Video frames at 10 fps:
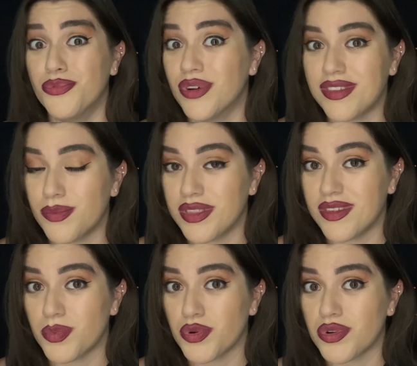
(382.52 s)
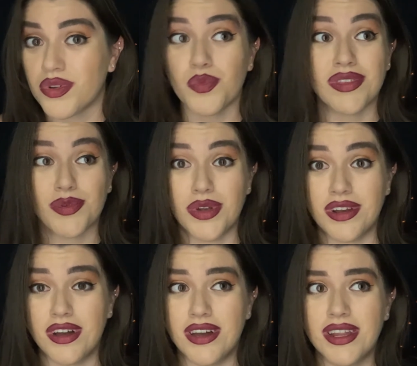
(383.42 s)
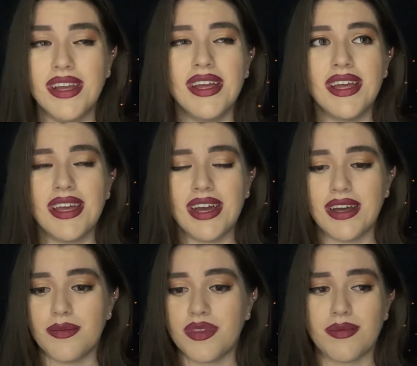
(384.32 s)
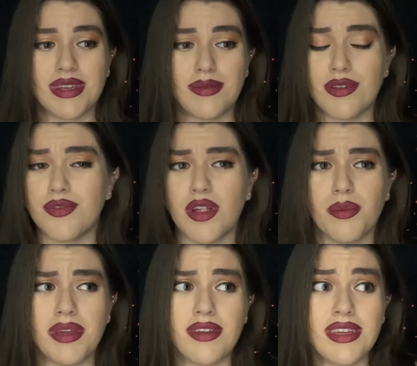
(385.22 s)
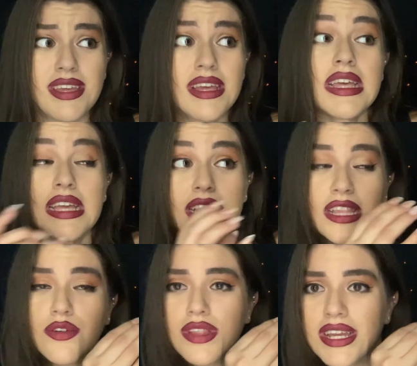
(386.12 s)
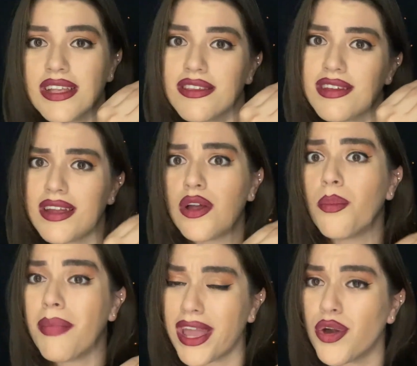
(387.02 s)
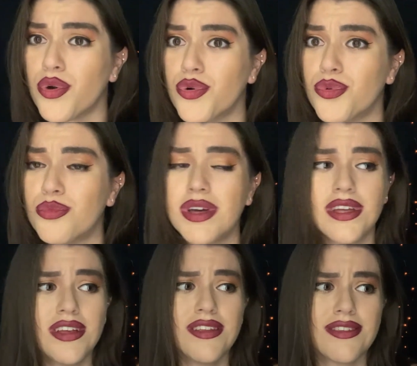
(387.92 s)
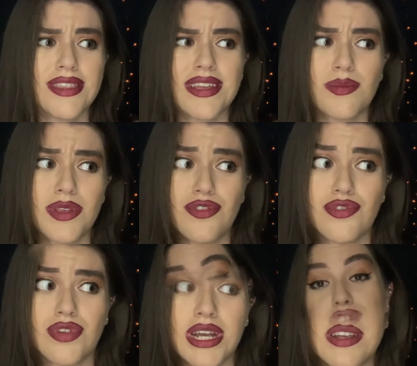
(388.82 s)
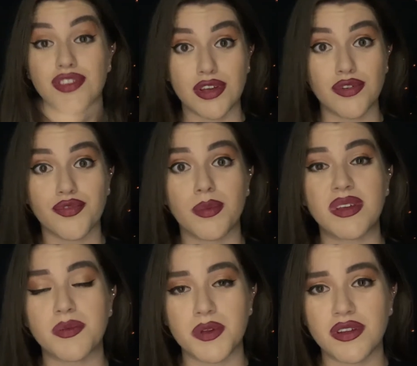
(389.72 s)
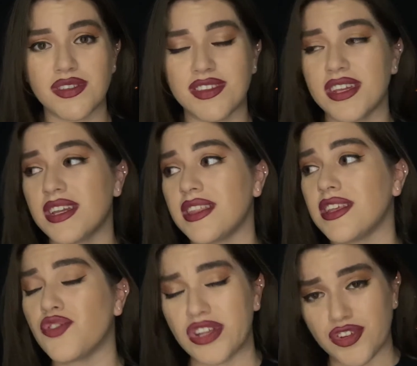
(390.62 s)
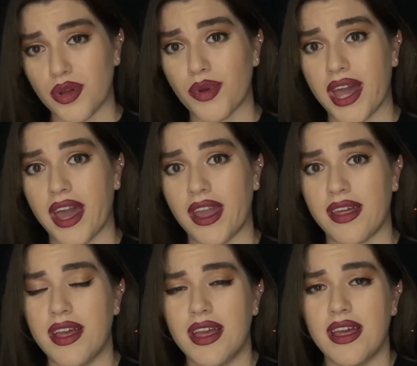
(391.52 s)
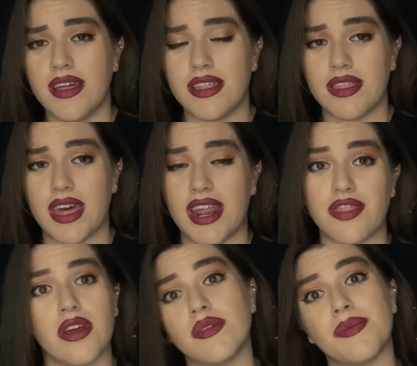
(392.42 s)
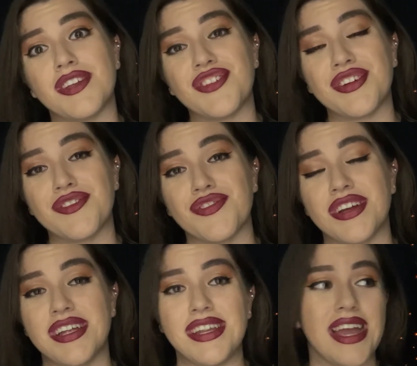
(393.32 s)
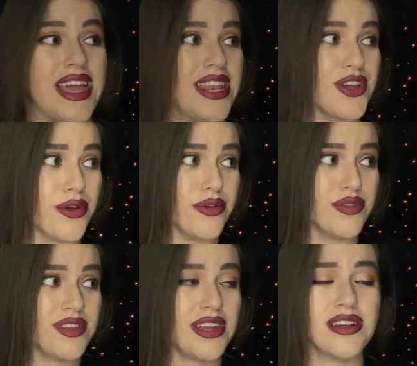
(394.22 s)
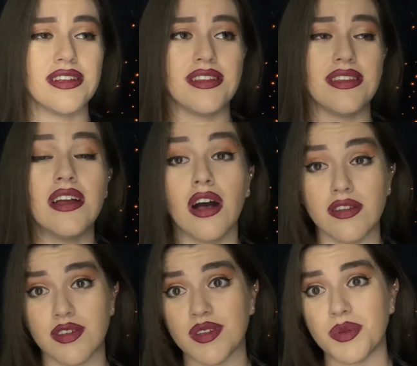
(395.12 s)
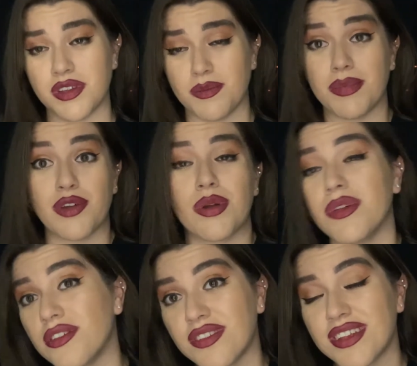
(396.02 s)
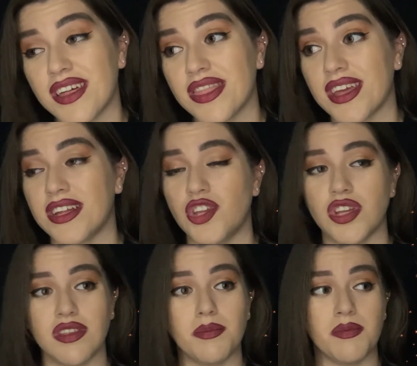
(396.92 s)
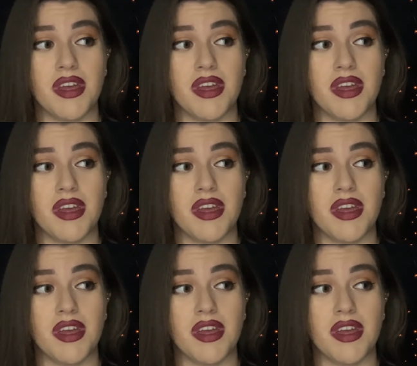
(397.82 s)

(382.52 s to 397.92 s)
"What's up with this bird? What's going on?" Um, sometimes they'll follow me literally inside of my home so that's been strange. So, from experiencing the trench coat guy, that I thought was imaginary friend and a ghost, and also experienced my grandmother's death, and she's